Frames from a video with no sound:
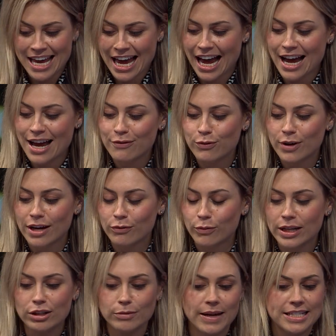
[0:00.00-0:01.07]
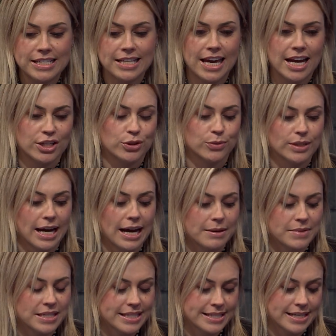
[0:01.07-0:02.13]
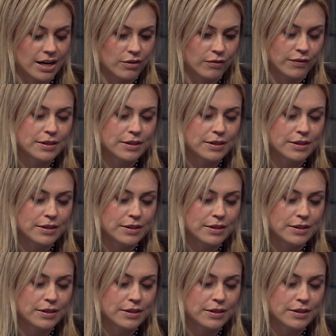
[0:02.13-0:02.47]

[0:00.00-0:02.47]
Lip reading: If we look back to the actual game itself,